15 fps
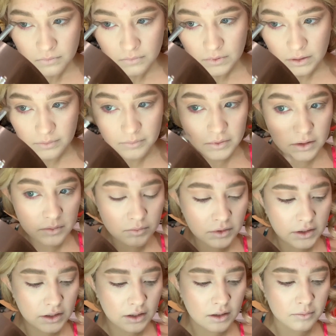I'm gonna
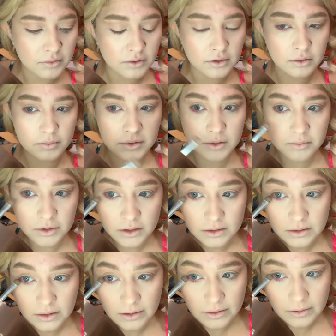blend it up a little bit
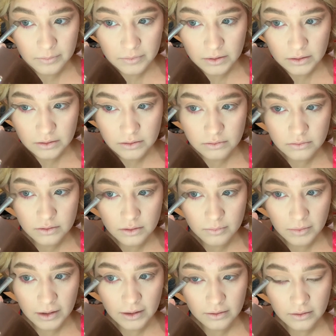because I am gonna do
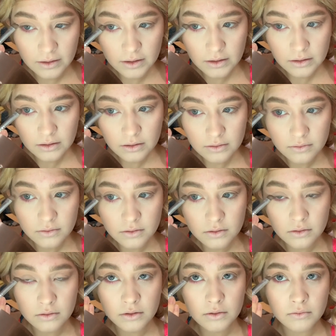some eyeliner,
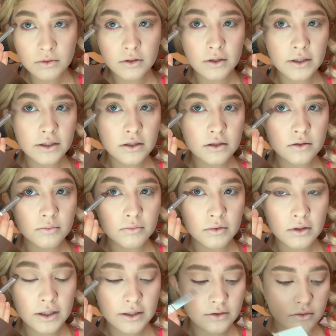so it will like just
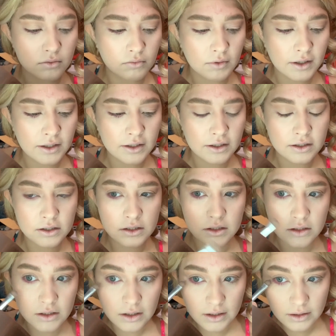blend right into
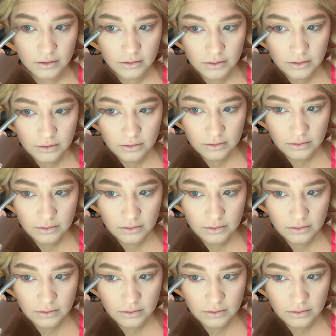the eyeliner.